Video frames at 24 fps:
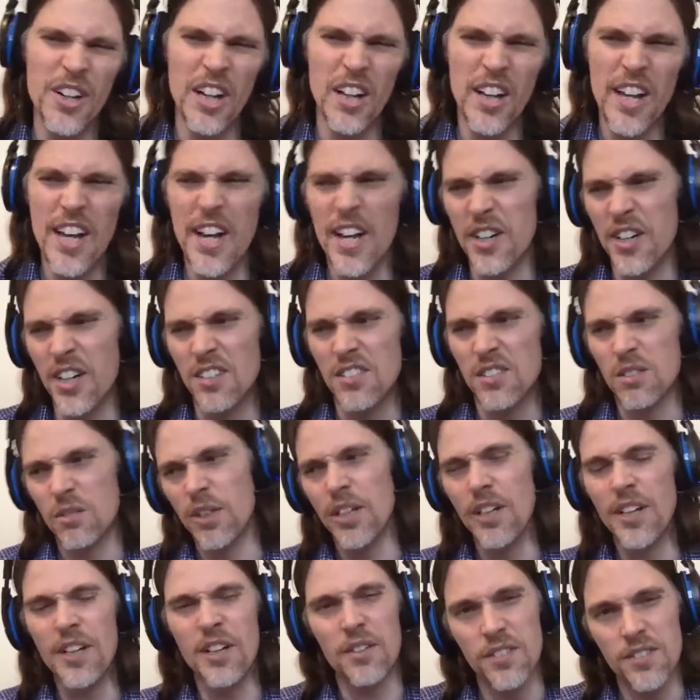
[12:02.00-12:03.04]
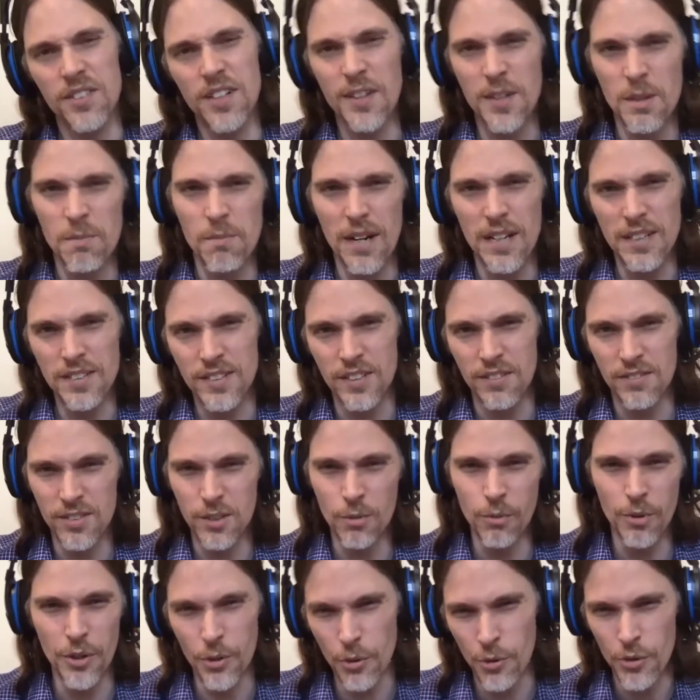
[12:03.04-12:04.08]
A doesn't really understand the mindset of
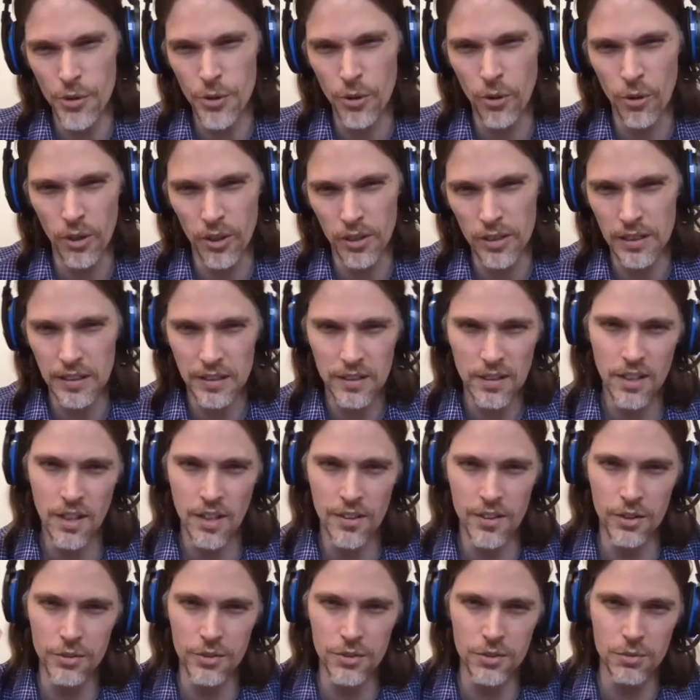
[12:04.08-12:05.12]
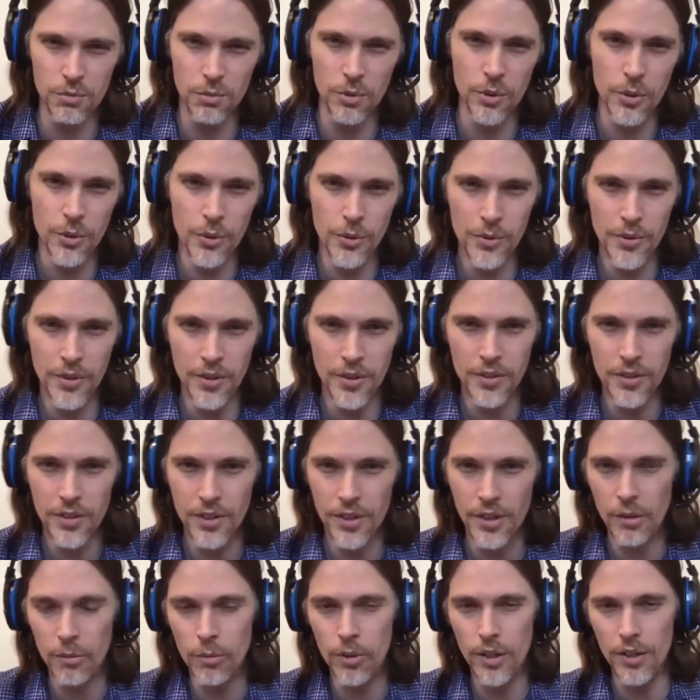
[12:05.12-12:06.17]
someone in New York. Like, oh, they're just yeah. rude. And, you
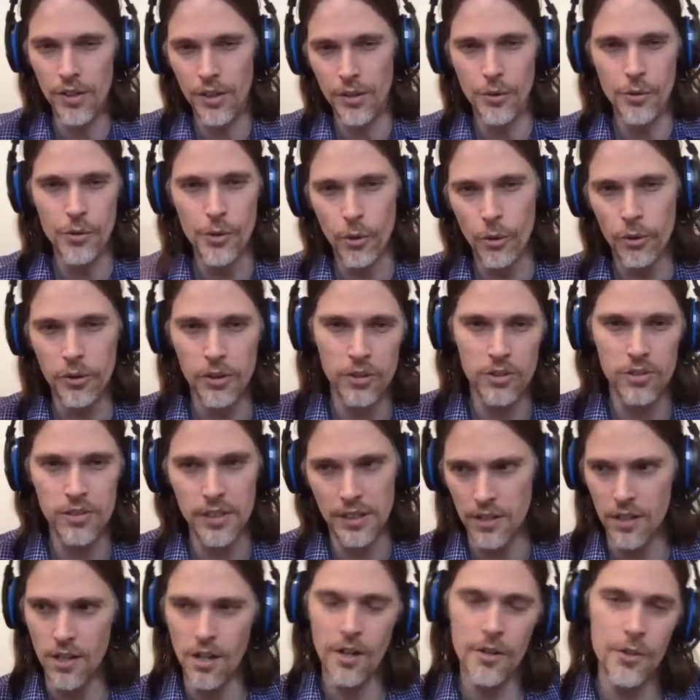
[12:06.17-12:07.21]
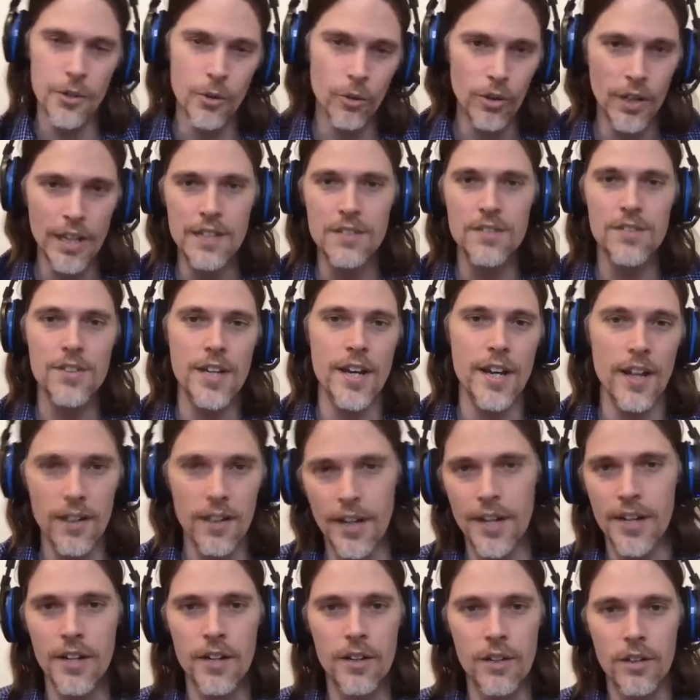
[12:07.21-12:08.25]
know, well, the New Yorkers like, oh, you lazy L A
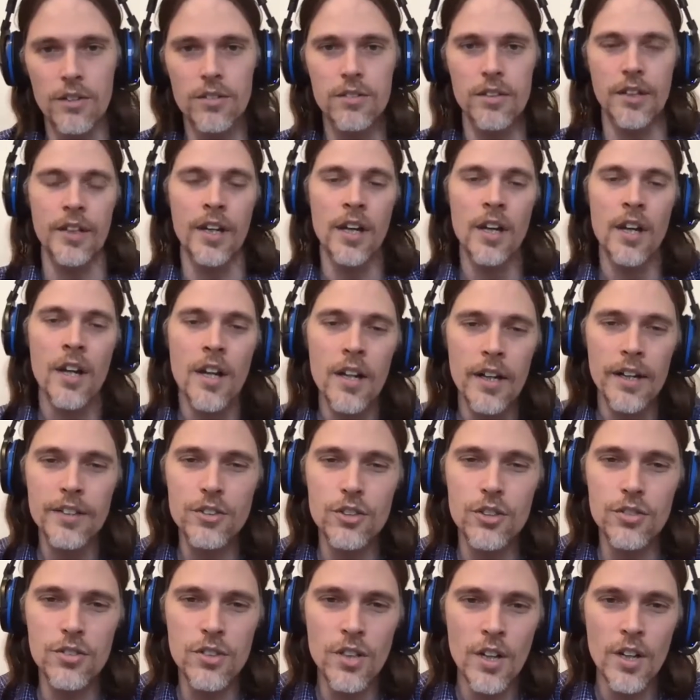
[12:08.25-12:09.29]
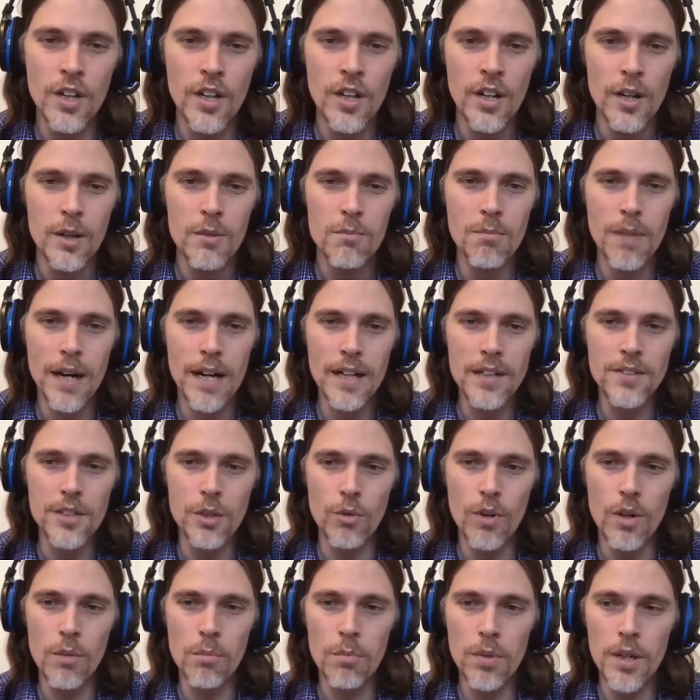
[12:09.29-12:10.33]
ers. Like, it's just mindset,
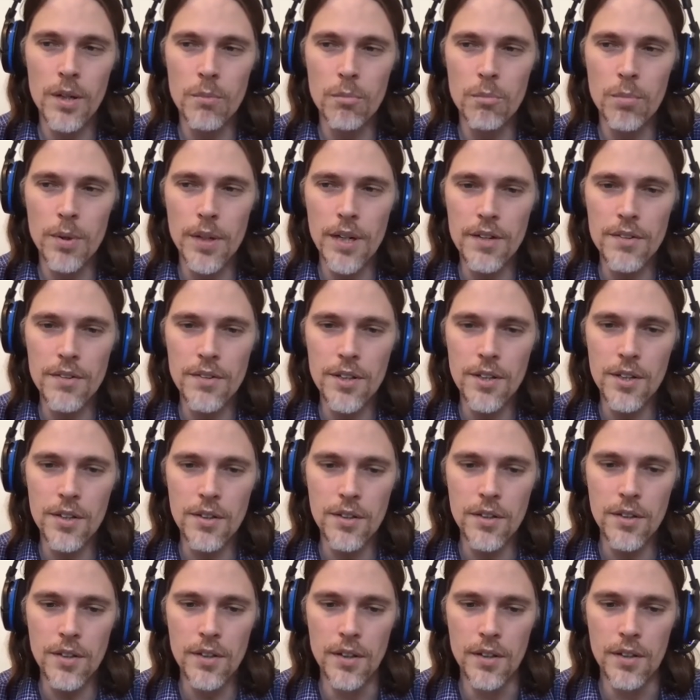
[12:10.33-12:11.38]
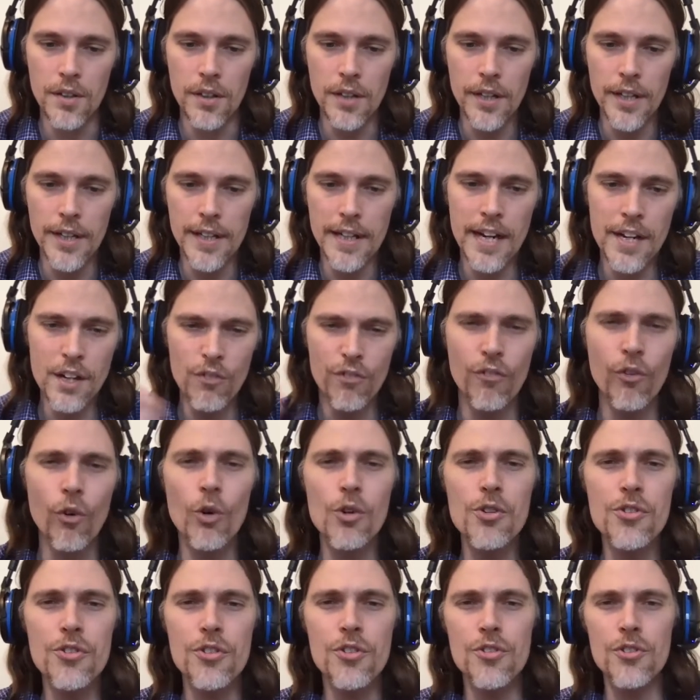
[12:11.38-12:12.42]
right? But, but I think it kind of
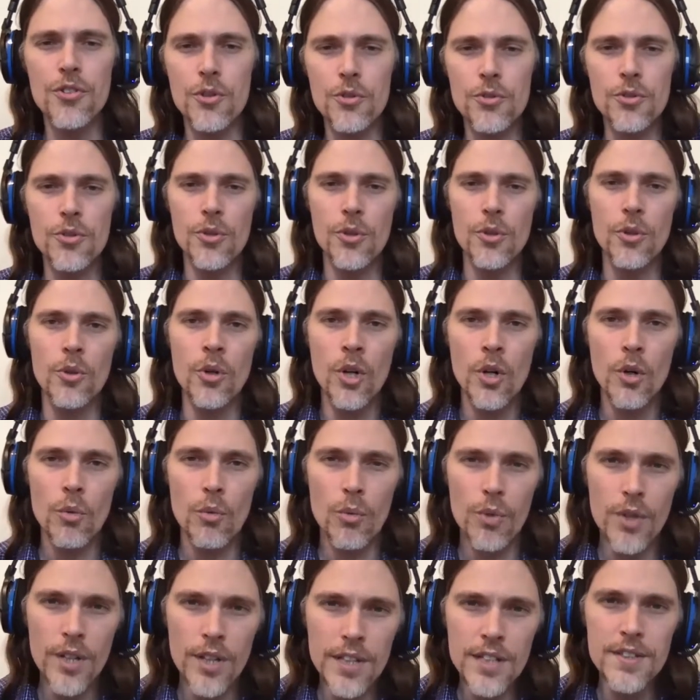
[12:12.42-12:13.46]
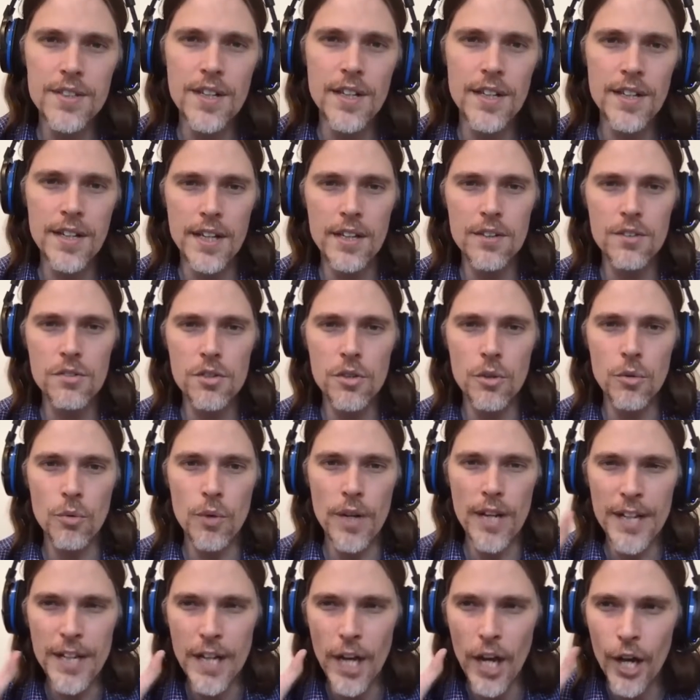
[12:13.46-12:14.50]
forces you to really dig into
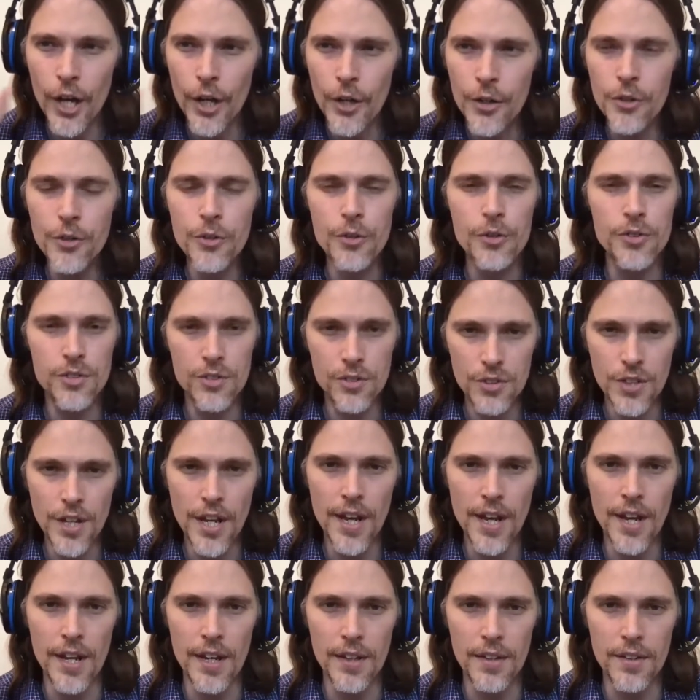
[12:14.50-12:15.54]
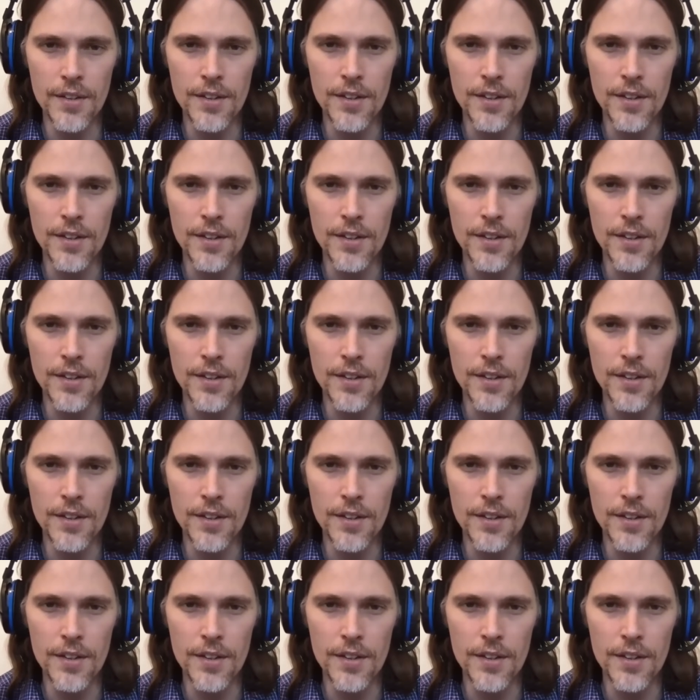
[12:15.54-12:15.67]
and understand